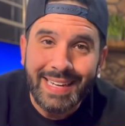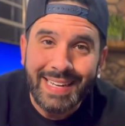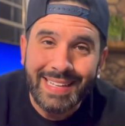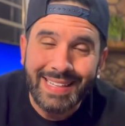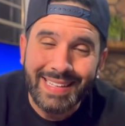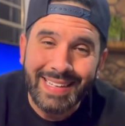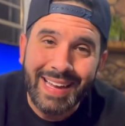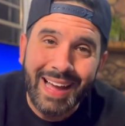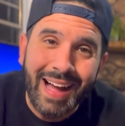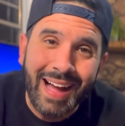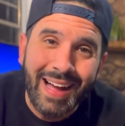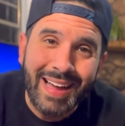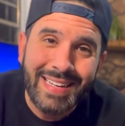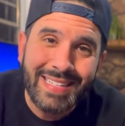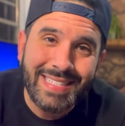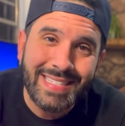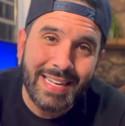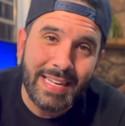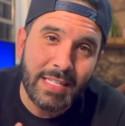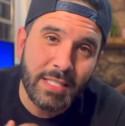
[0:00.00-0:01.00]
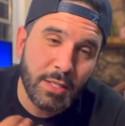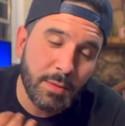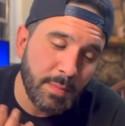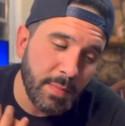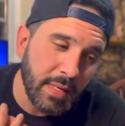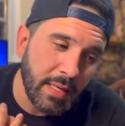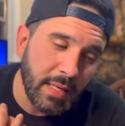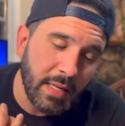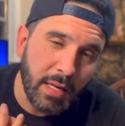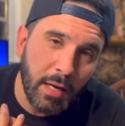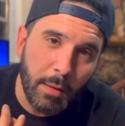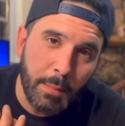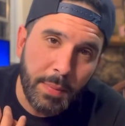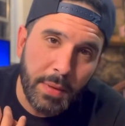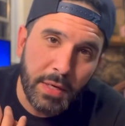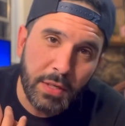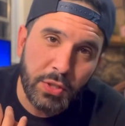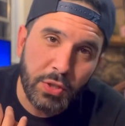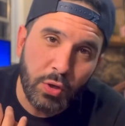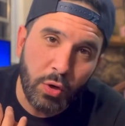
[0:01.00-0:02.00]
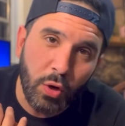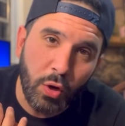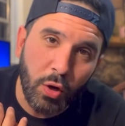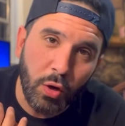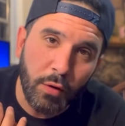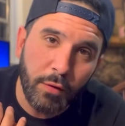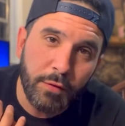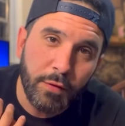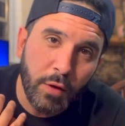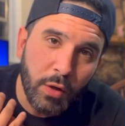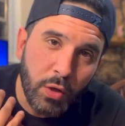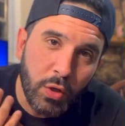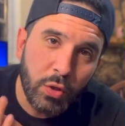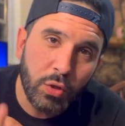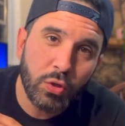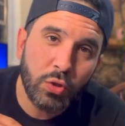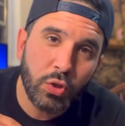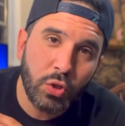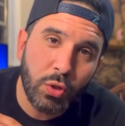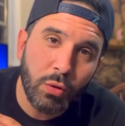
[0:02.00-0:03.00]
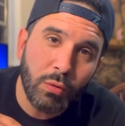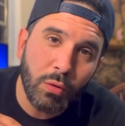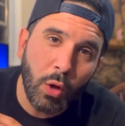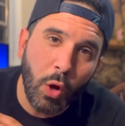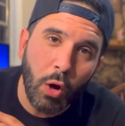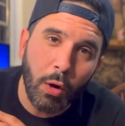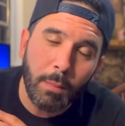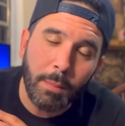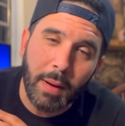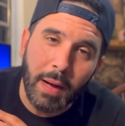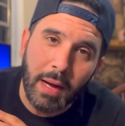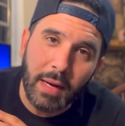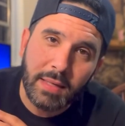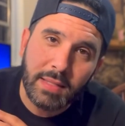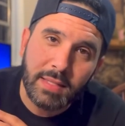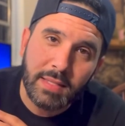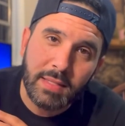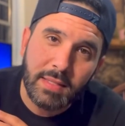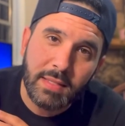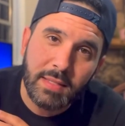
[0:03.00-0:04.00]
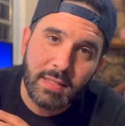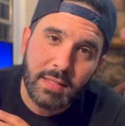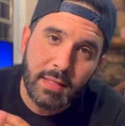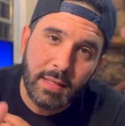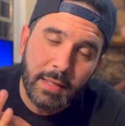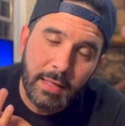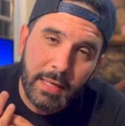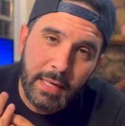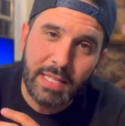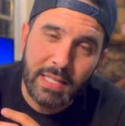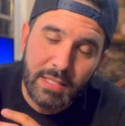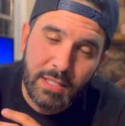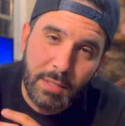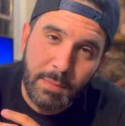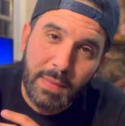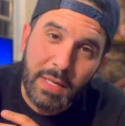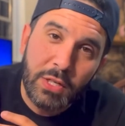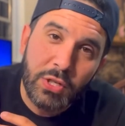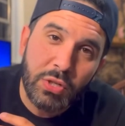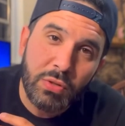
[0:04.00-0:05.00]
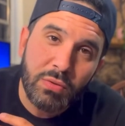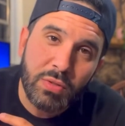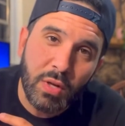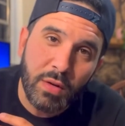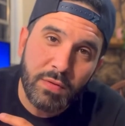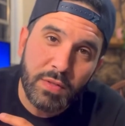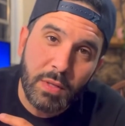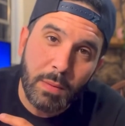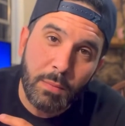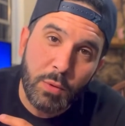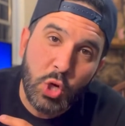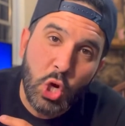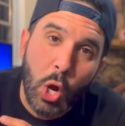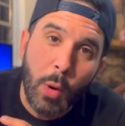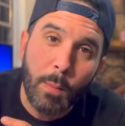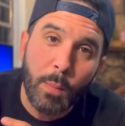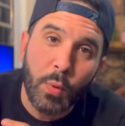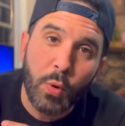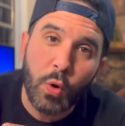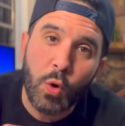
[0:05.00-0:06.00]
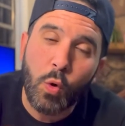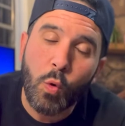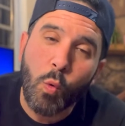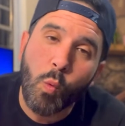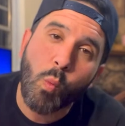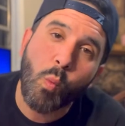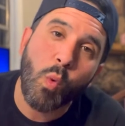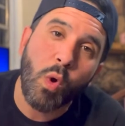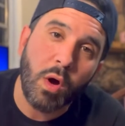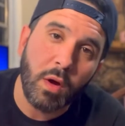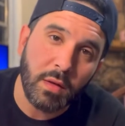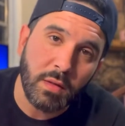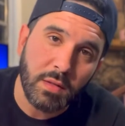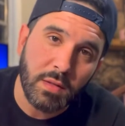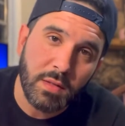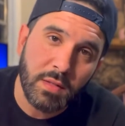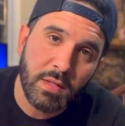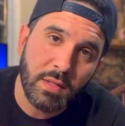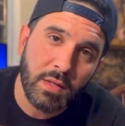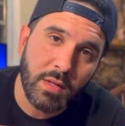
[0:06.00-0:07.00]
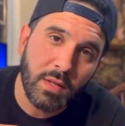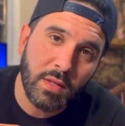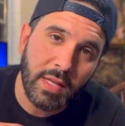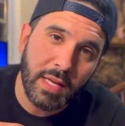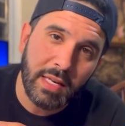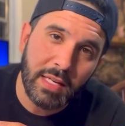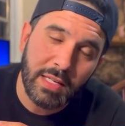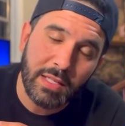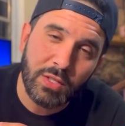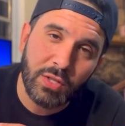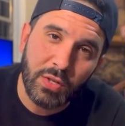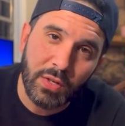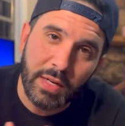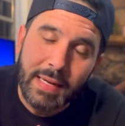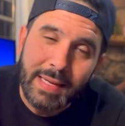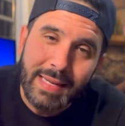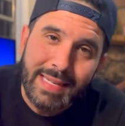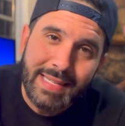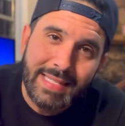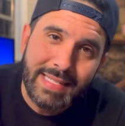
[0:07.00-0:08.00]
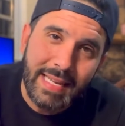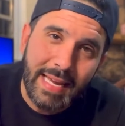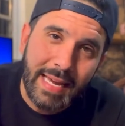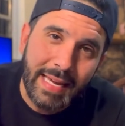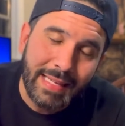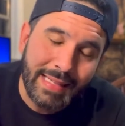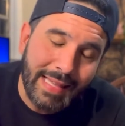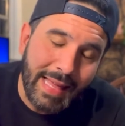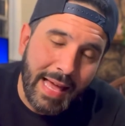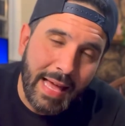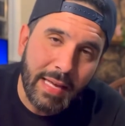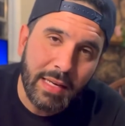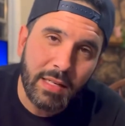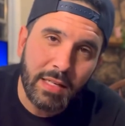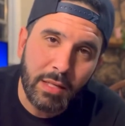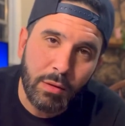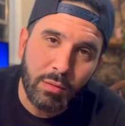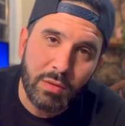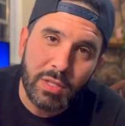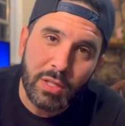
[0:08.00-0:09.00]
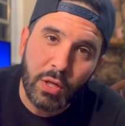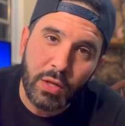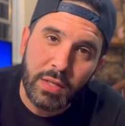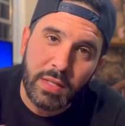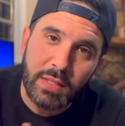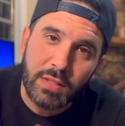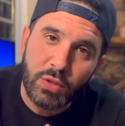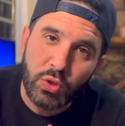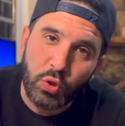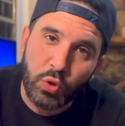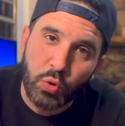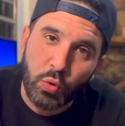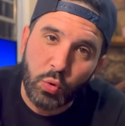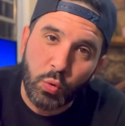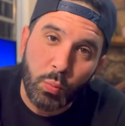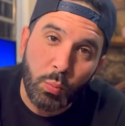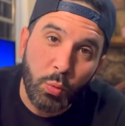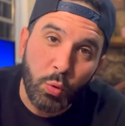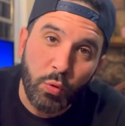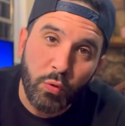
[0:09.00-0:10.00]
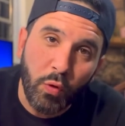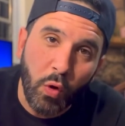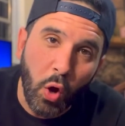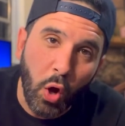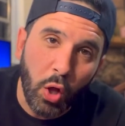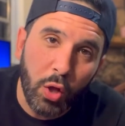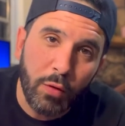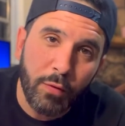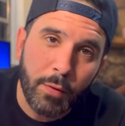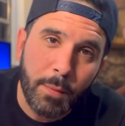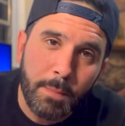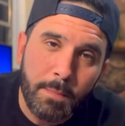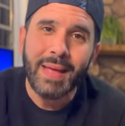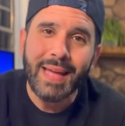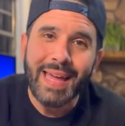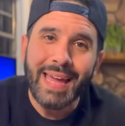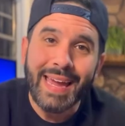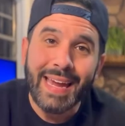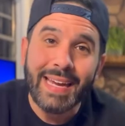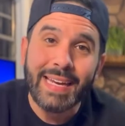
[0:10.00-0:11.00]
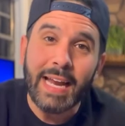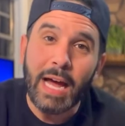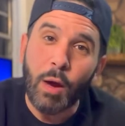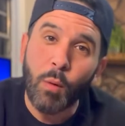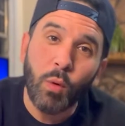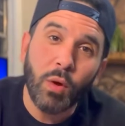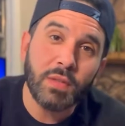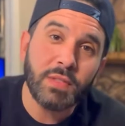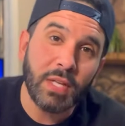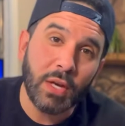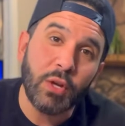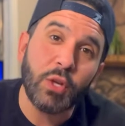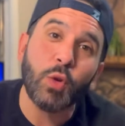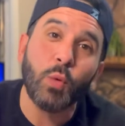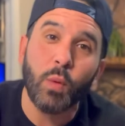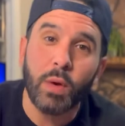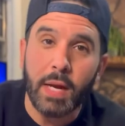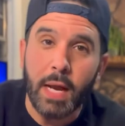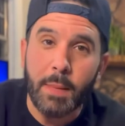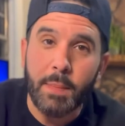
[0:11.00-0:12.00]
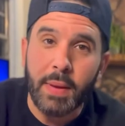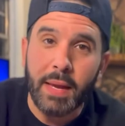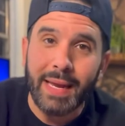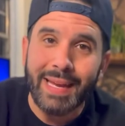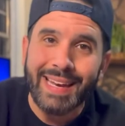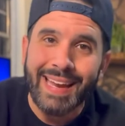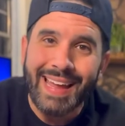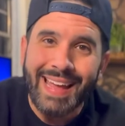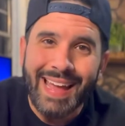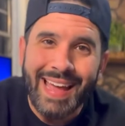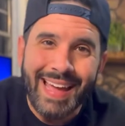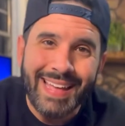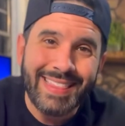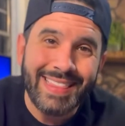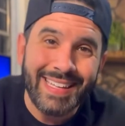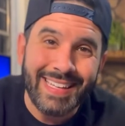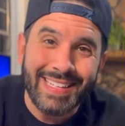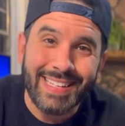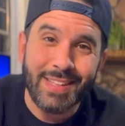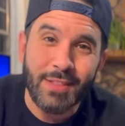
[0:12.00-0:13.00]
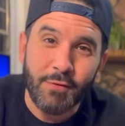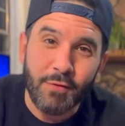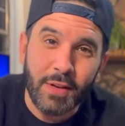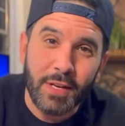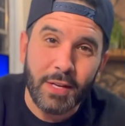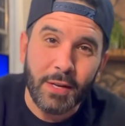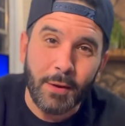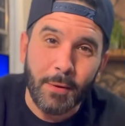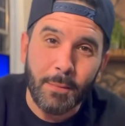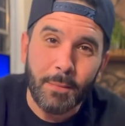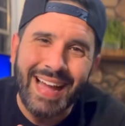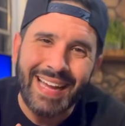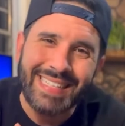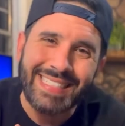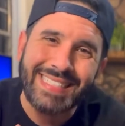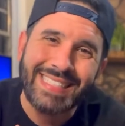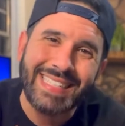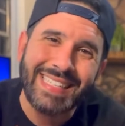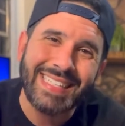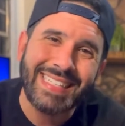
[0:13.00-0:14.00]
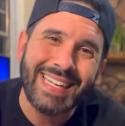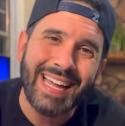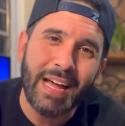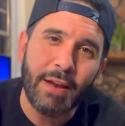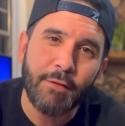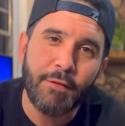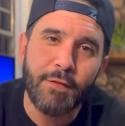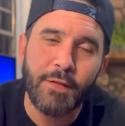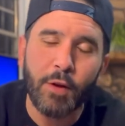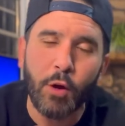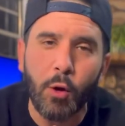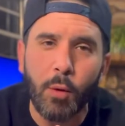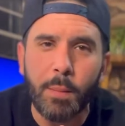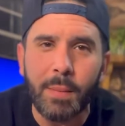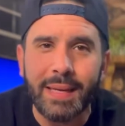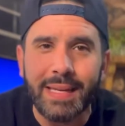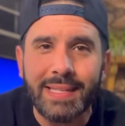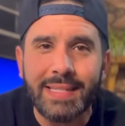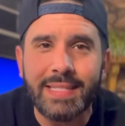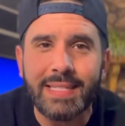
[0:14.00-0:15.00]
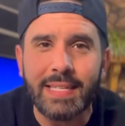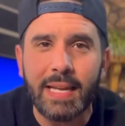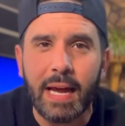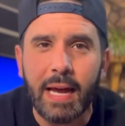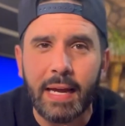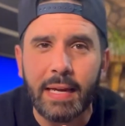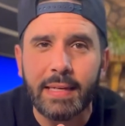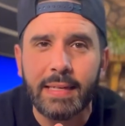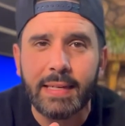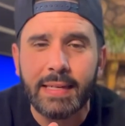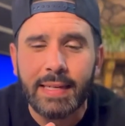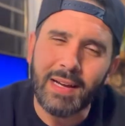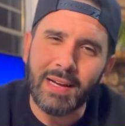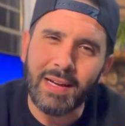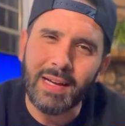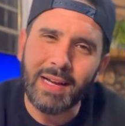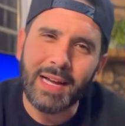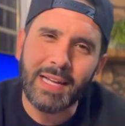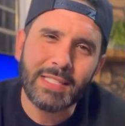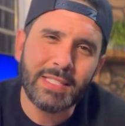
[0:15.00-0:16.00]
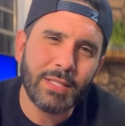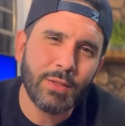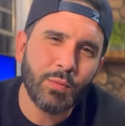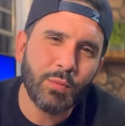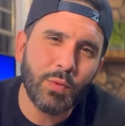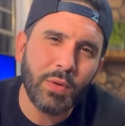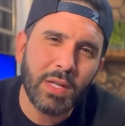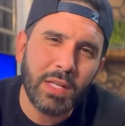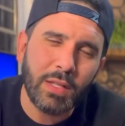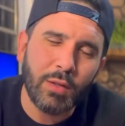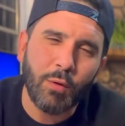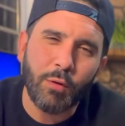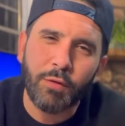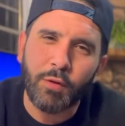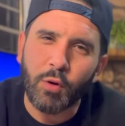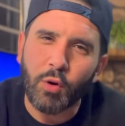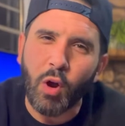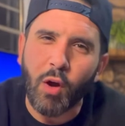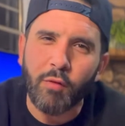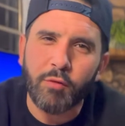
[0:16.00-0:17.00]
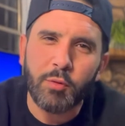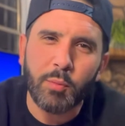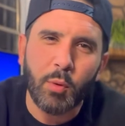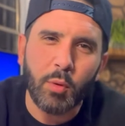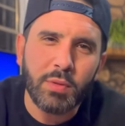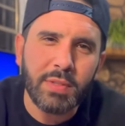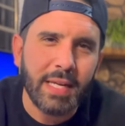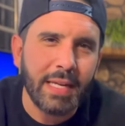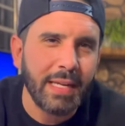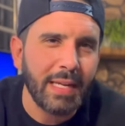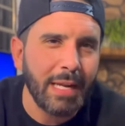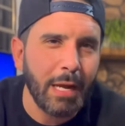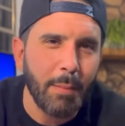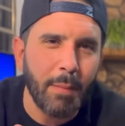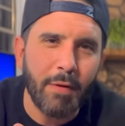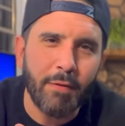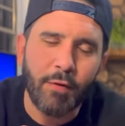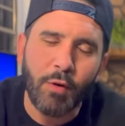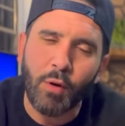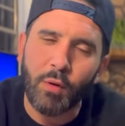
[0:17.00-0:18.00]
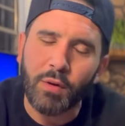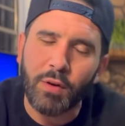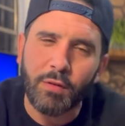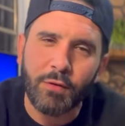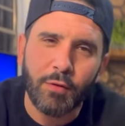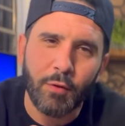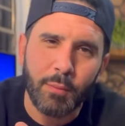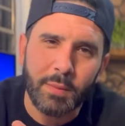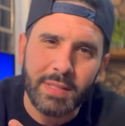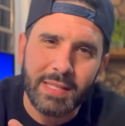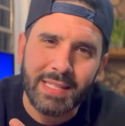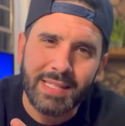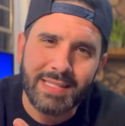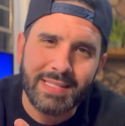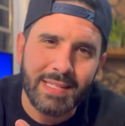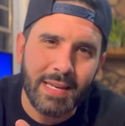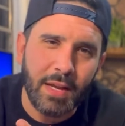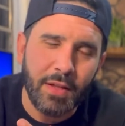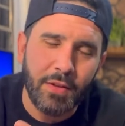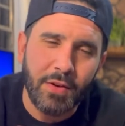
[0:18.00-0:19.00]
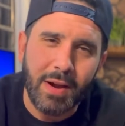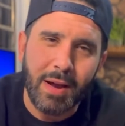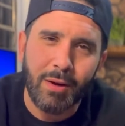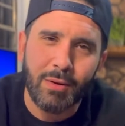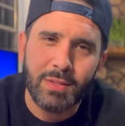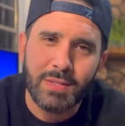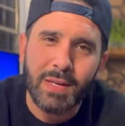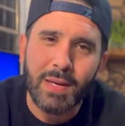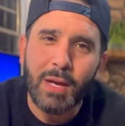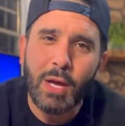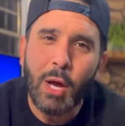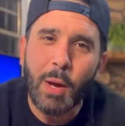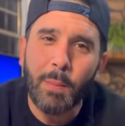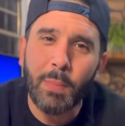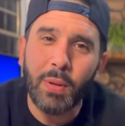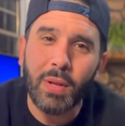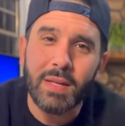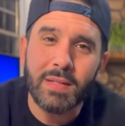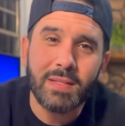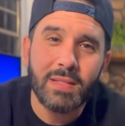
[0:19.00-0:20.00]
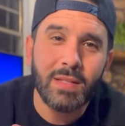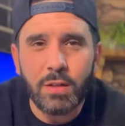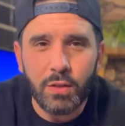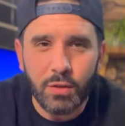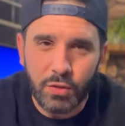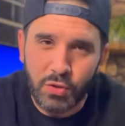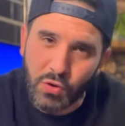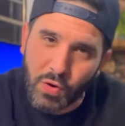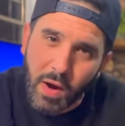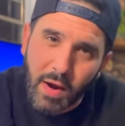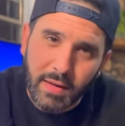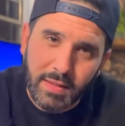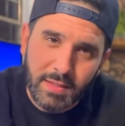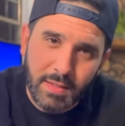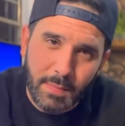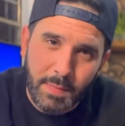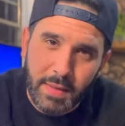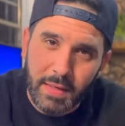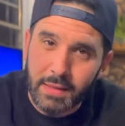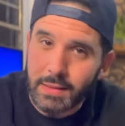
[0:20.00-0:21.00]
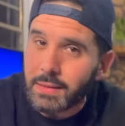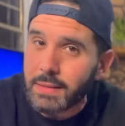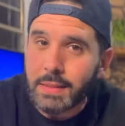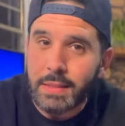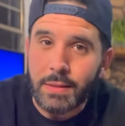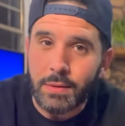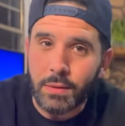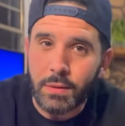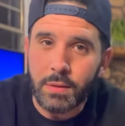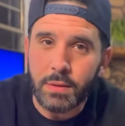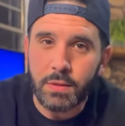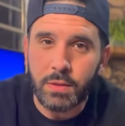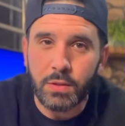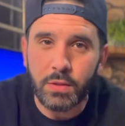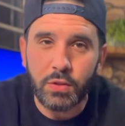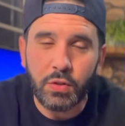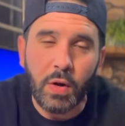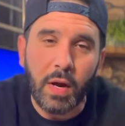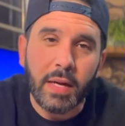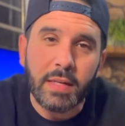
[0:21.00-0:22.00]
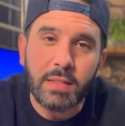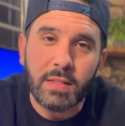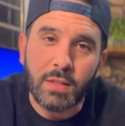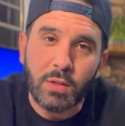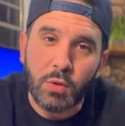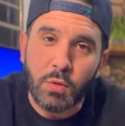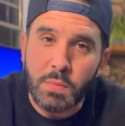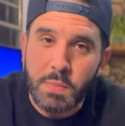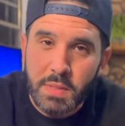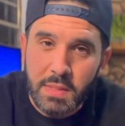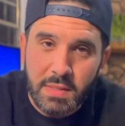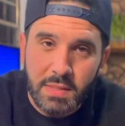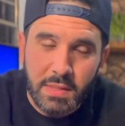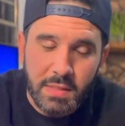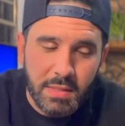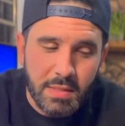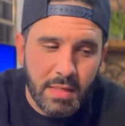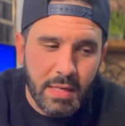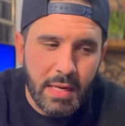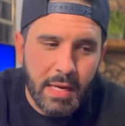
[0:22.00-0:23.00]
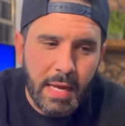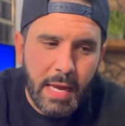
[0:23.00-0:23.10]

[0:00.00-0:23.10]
And the guy sends me a picture of two long boxes and some issues of some number ones that he took, saying that he was looking to move all of them. And I will tell you what I paid at the end of the video. I did not film inside. I just really don't feel comfortable taking out my phone and filming the inside of their house. Plus, you're trying to make a deal. You're trying to do business.